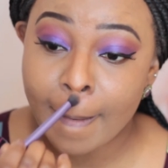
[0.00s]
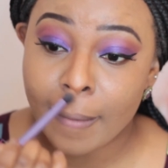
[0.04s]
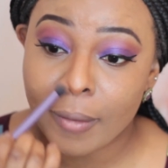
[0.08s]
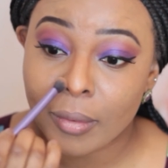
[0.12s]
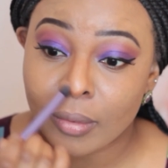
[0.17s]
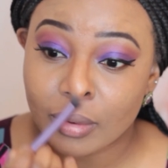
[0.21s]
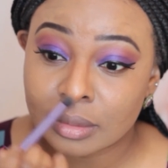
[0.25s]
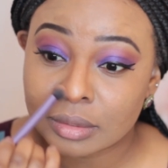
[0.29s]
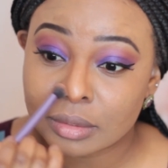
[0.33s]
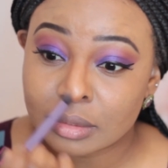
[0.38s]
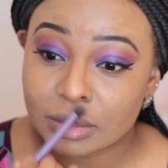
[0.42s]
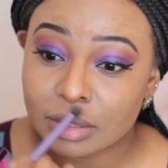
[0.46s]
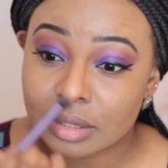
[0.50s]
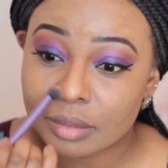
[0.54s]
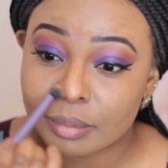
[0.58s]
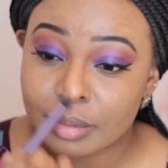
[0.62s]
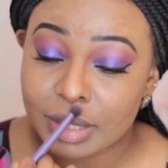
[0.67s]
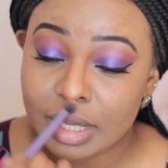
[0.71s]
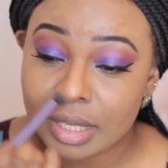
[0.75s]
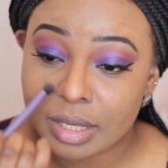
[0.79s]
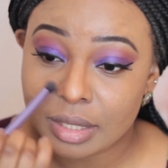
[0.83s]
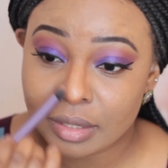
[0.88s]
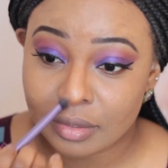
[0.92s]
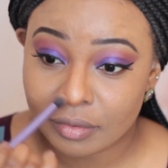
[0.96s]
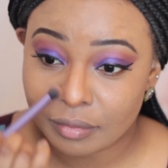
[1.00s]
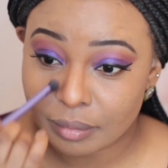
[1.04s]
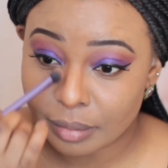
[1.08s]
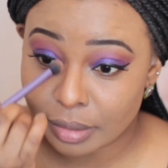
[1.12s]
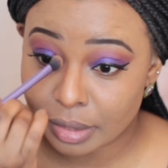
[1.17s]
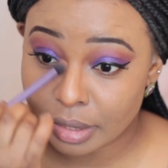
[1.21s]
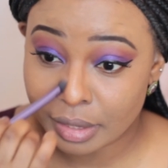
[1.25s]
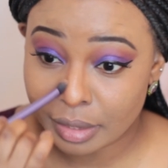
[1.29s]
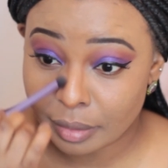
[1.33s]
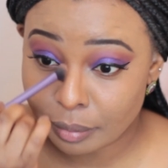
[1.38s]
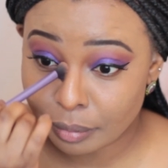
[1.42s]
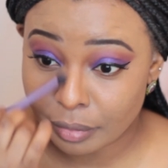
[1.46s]
or to the beginning of
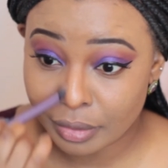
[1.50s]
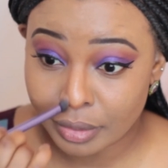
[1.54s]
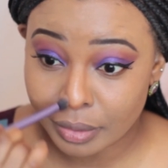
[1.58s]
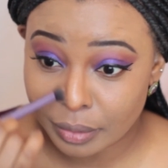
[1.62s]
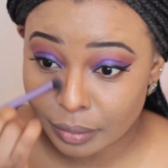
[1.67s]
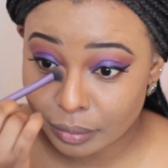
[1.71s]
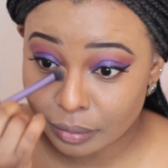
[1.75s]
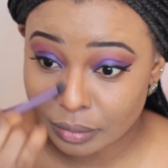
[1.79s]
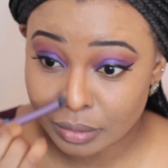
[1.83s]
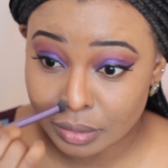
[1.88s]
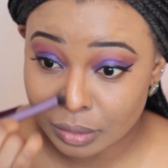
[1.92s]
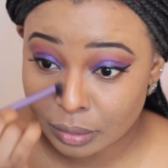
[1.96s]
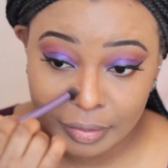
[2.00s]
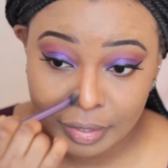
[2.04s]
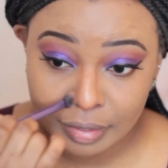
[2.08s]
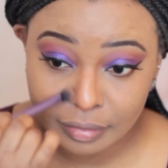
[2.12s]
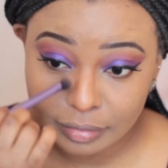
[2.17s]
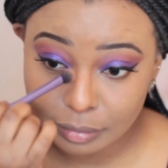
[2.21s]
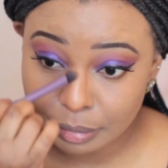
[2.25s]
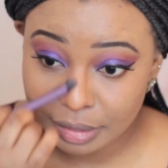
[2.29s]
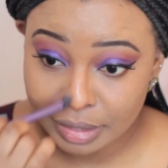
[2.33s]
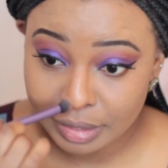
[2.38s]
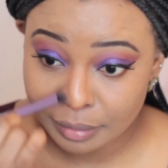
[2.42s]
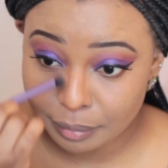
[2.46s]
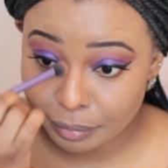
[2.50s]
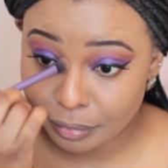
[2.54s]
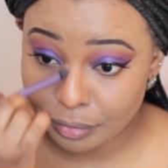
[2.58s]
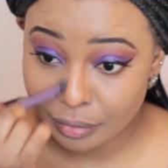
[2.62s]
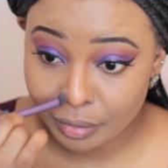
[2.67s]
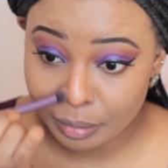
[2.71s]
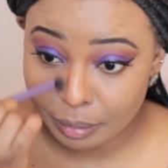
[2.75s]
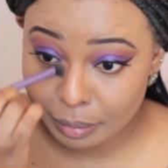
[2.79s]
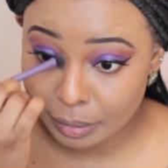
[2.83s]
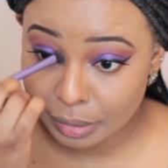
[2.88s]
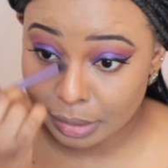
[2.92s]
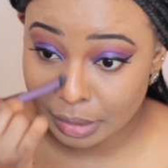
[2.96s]
my eyebrows. You have to blend it
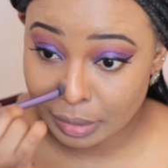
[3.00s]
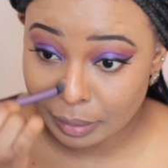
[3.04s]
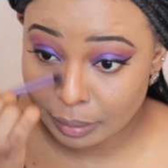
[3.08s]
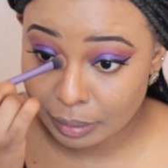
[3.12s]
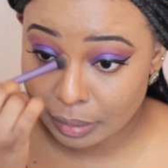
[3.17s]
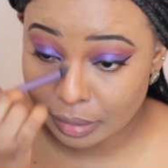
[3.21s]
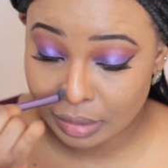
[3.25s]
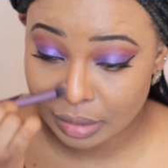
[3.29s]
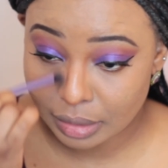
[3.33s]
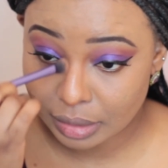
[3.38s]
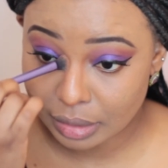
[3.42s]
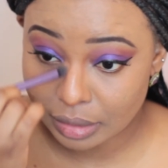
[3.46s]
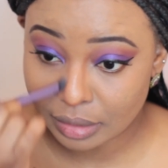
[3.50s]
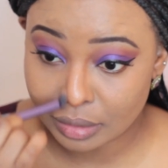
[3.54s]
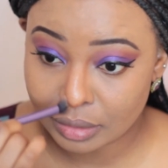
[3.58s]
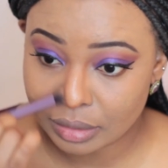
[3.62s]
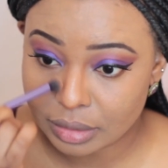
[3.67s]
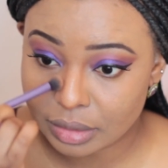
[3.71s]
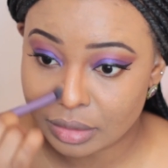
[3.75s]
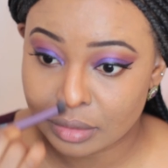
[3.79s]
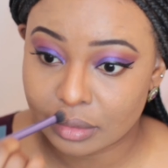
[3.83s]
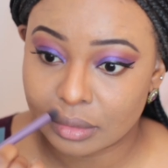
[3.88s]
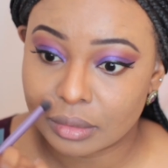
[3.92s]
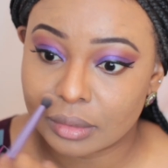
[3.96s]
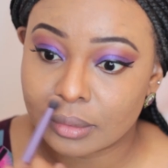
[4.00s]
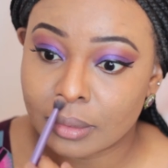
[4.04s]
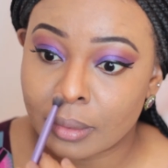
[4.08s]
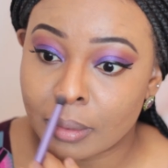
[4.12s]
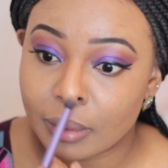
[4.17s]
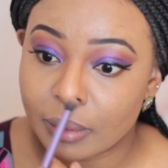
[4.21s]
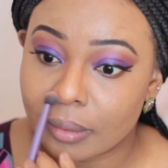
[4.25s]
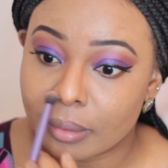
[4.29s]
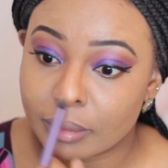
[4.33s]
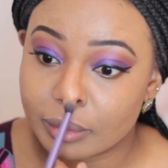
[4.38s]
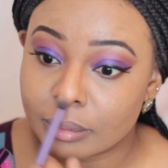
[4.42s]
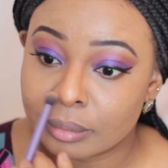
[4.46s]
properly, else it'll look
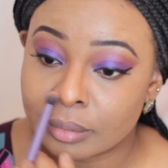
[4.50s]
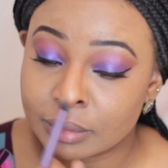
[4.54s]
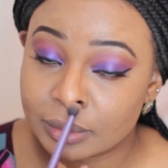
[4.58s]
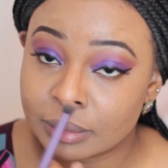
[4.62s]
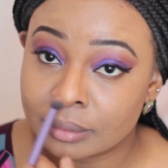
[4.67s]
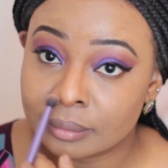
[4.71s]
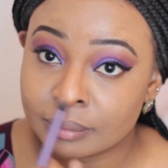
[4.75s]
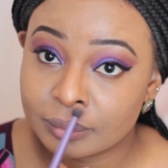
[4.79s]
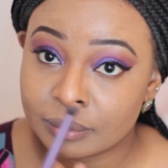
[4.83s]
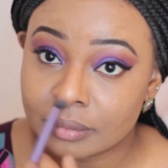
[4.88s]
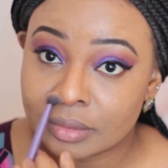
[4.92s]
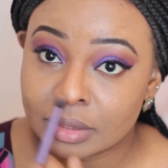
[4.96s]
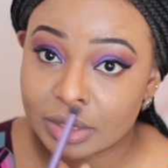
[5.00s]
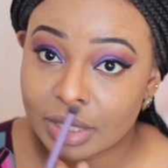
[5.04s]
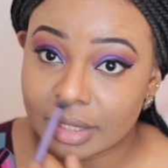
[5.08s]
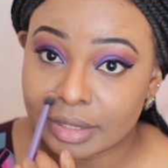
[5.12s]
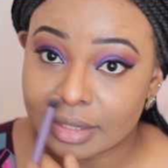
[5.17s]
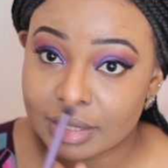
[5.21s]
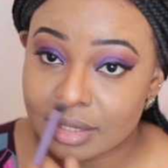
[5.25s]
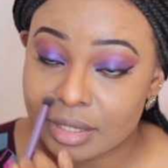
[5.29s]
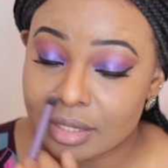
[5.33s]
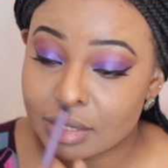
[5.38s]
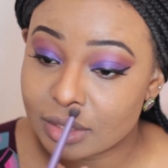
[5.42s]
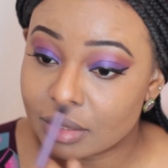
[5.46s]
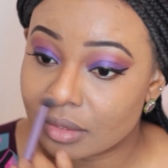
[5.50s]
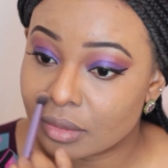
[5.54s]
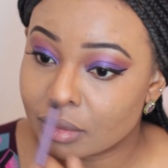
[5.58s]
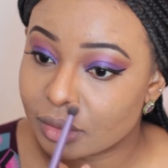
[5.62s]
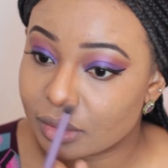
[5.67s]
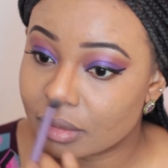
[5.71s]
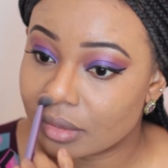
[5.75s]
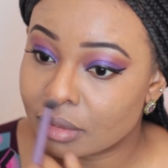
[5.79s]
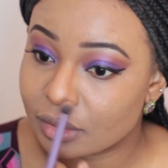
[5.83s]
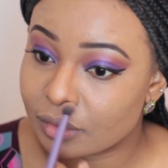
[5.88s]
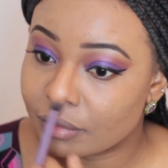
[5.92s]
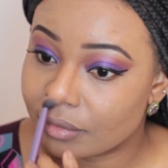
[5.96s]
horrible. Like, these things
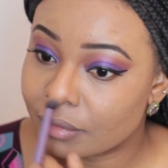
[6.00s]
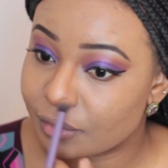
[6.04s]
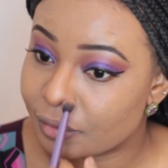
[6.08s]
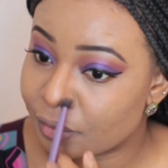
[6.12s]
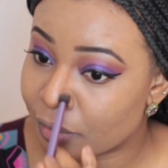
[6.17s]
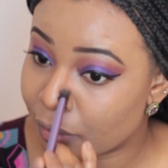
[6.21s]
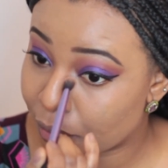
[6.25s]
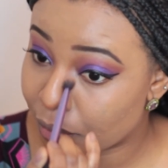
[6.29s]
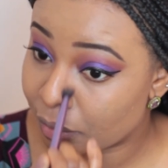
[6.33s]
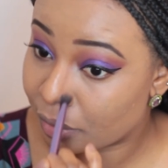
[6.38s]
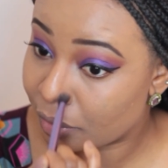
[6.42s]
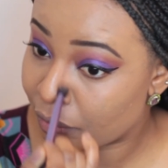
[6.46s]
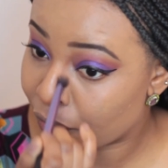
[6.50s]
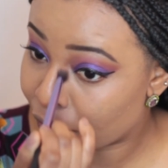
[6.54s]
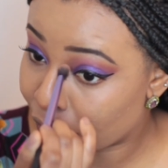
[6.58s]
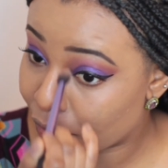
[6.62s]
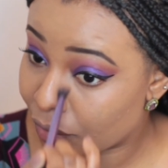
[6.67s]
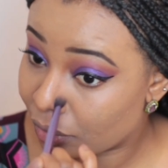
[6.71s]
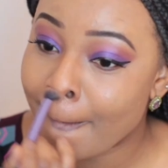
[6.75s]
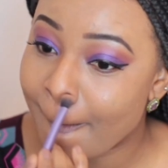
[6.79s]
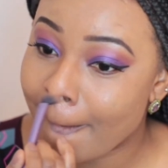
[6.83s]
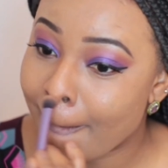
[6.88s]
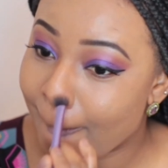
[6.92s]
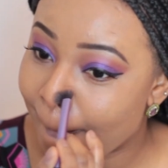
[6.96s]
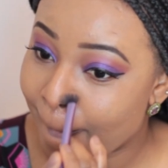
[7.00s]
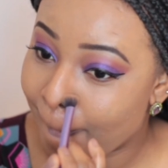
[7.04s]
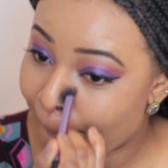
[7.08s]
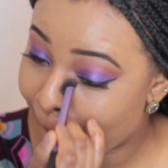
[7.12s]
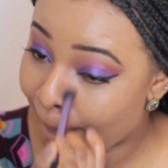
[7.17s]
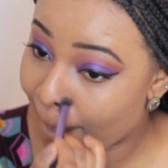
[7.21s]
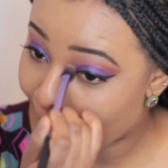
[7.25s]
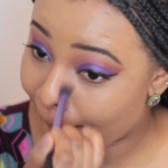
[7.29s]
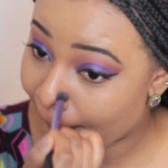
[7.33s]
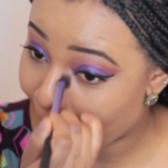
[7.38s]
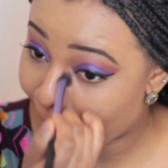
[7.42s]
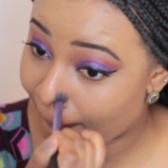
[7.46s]
look good on film, but in real life, if
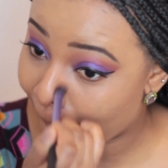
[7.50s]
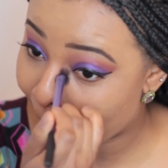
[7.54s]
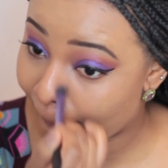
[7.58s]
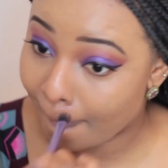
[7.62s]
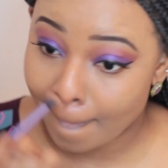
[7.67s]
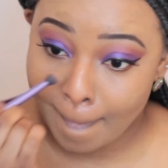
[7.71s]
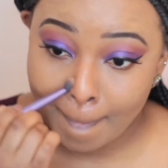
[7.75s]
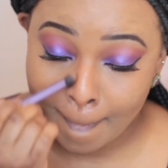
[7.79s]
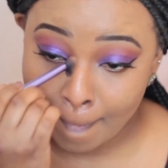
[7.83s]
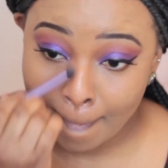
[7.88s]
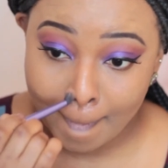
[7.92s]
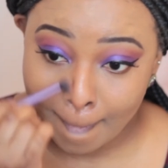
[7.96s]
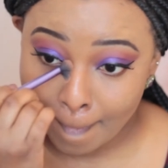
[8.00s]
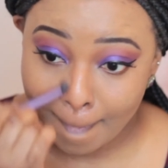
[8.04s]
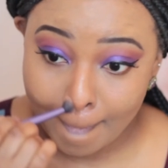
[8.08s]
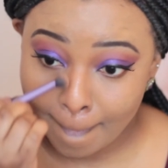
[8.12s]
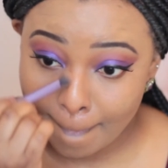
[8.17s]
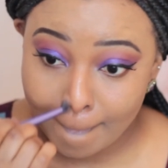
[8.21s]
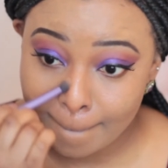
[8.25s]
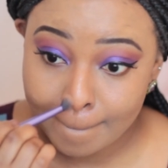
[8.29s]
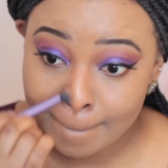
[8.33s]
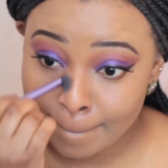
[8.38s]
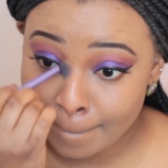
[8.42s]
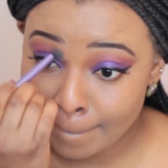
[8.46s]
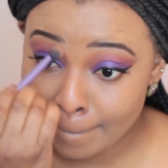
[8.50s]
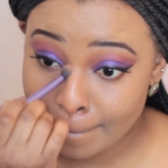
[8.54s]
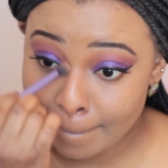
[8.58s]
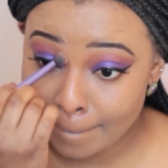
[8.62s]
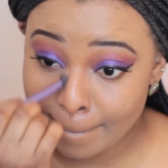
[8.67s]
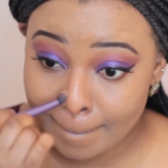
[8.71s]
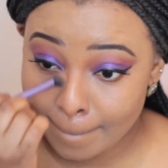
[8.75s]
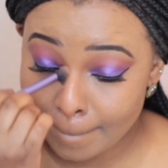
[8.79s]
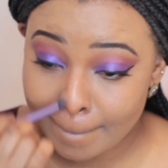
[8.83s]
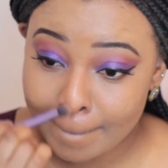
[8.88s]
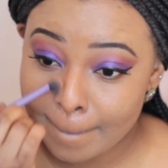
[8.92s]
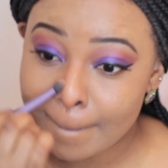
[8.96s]
you don't blend it properly,
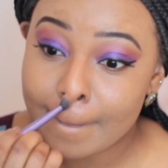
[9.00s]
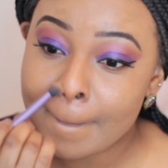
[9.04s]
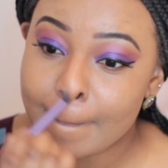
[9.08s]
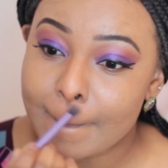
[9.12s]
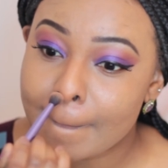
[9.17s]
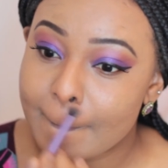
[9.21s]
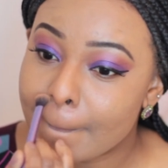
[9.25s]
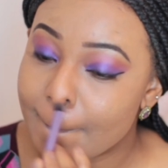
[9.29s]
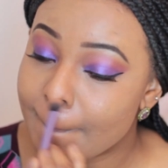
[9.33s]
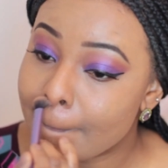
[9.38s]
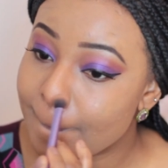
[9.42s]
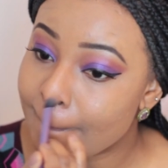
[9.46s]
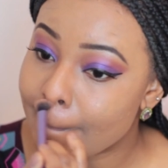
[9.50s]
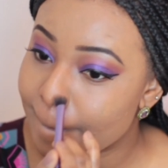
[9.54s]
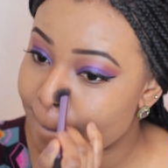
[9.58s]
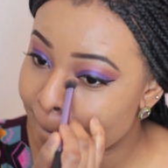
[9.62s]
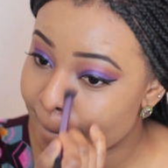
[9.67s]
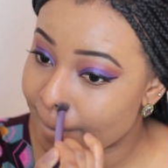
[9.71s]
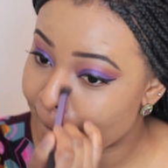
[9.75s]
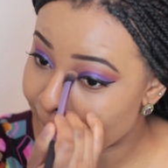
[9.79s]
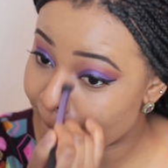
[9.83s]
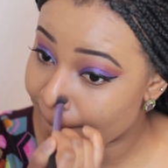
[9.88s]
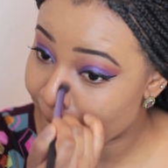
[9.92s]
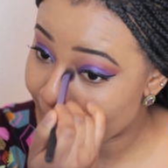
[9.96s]
you end up looking